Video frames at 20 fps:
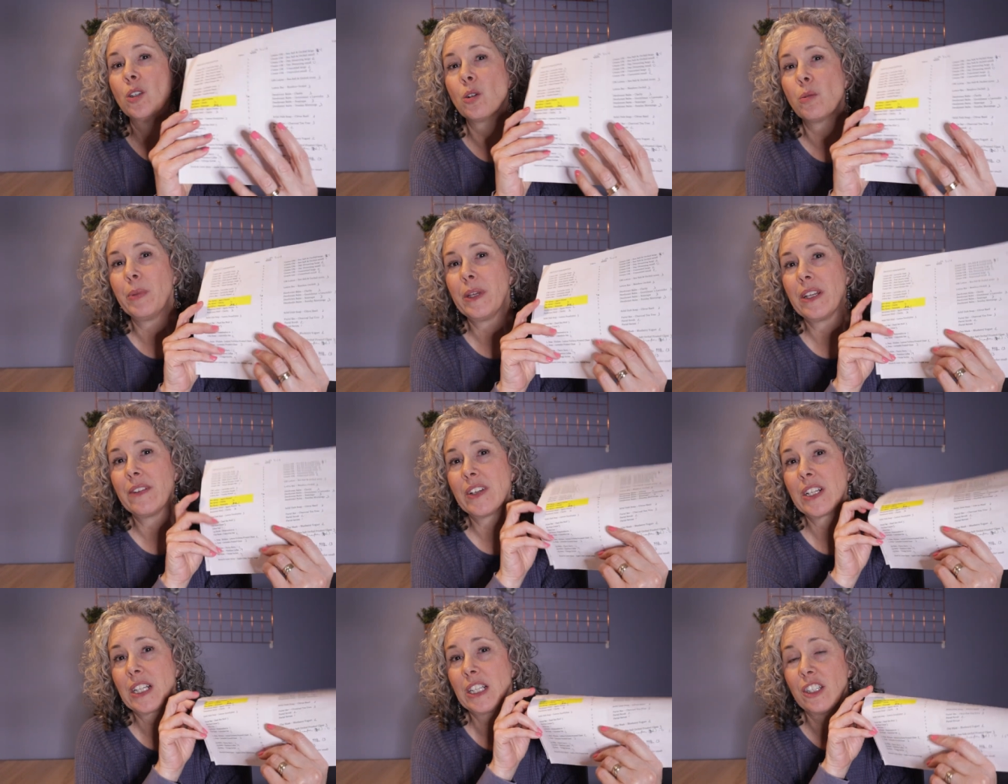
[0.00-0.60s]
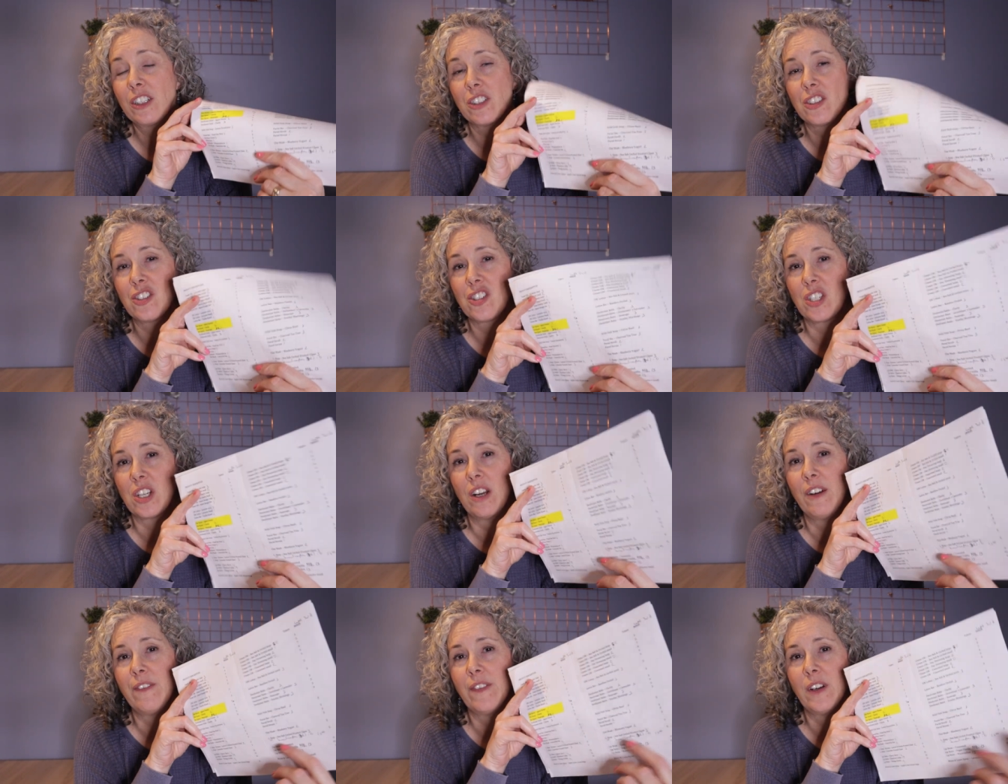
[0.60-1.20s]
a little bit of a clearance
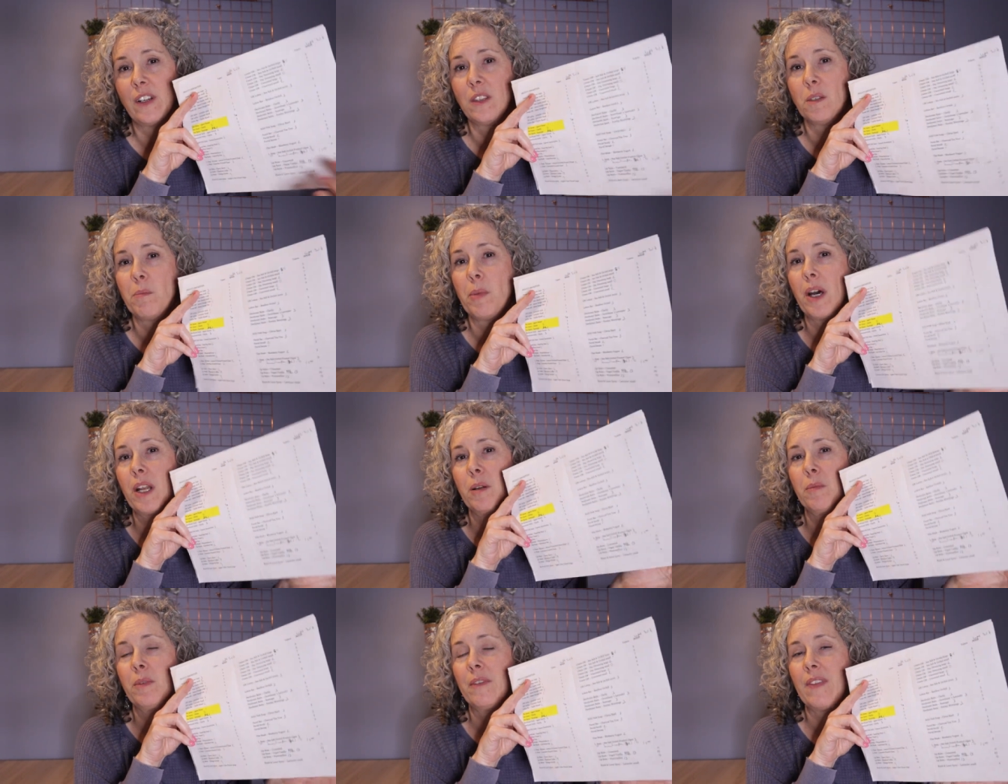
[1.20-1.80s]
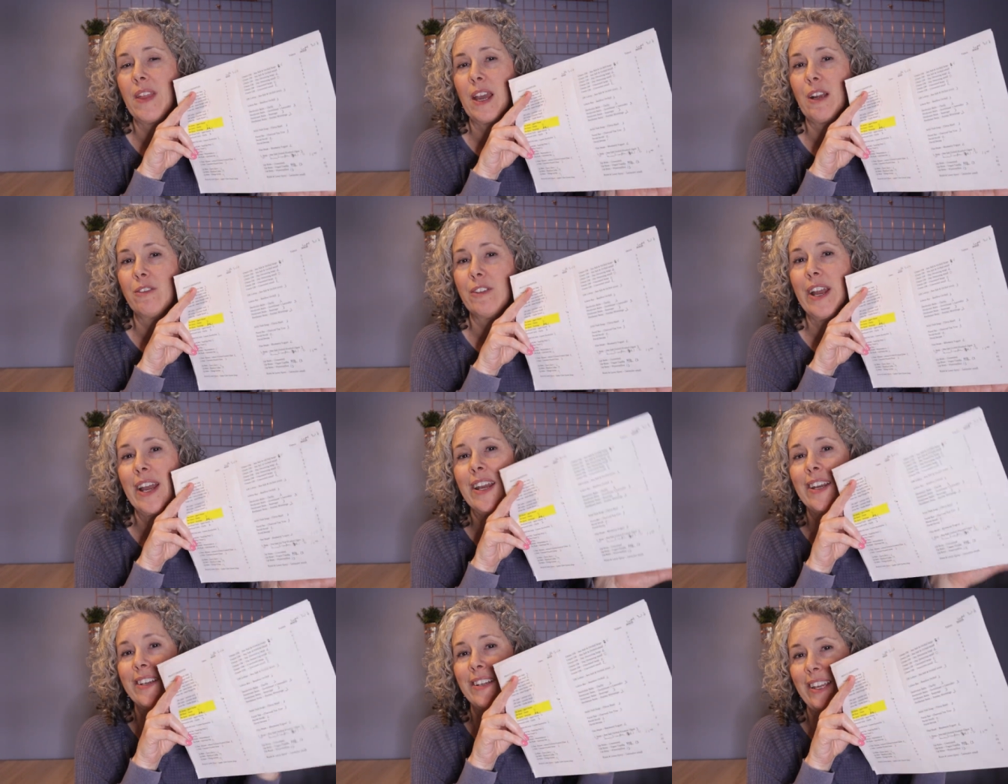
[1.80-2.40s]
shelf on the bottom of that
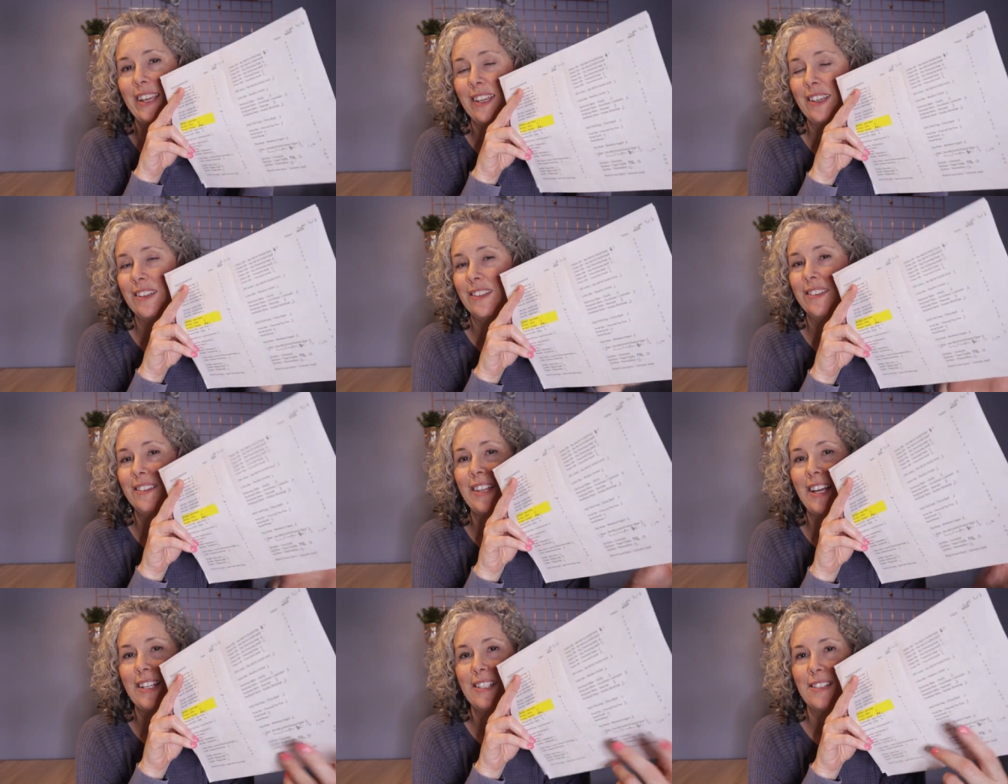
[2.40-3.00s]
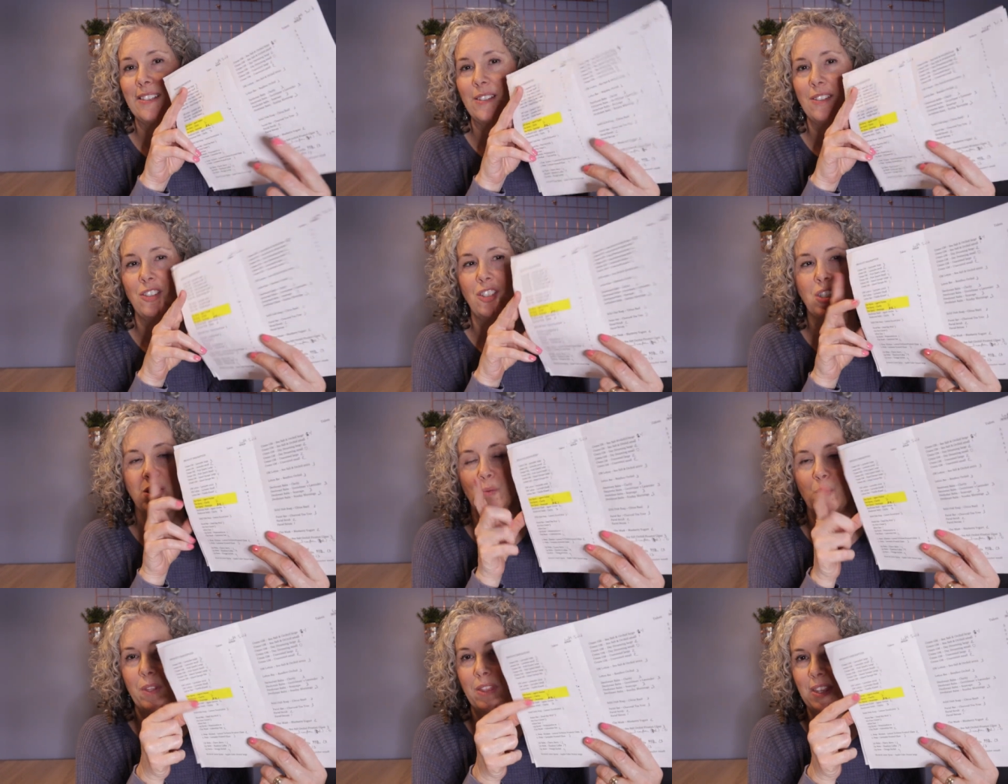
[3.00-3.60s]
rack, and that's
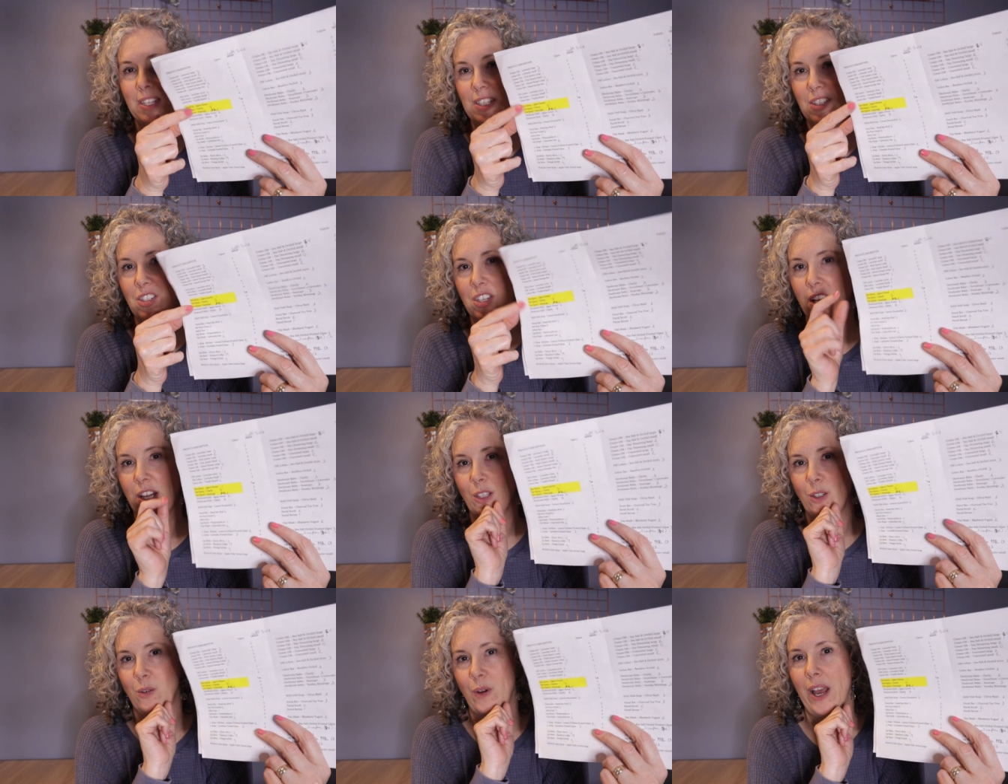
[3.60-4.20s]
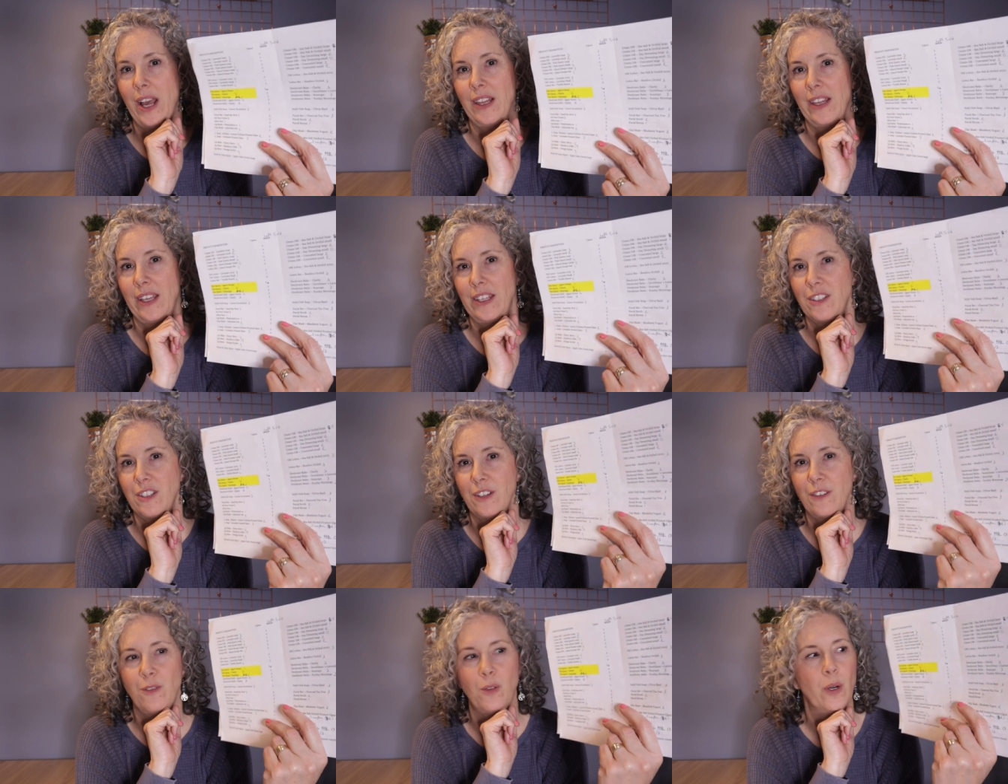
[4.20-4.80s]
just what these yellow
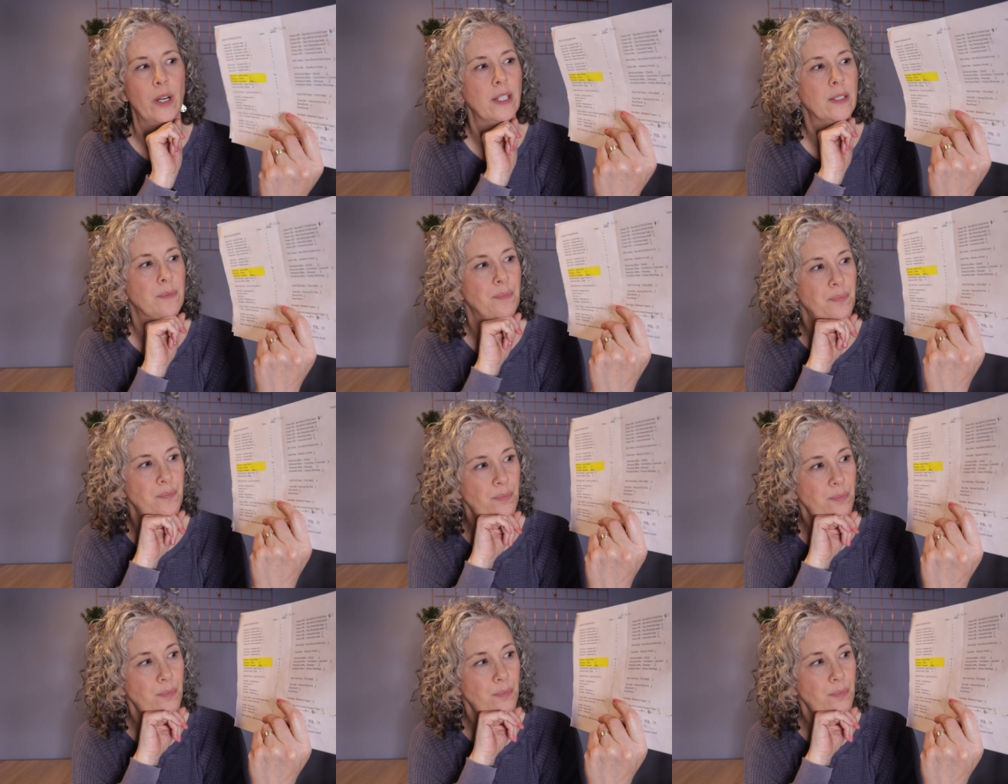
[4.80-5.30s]
highlights are for.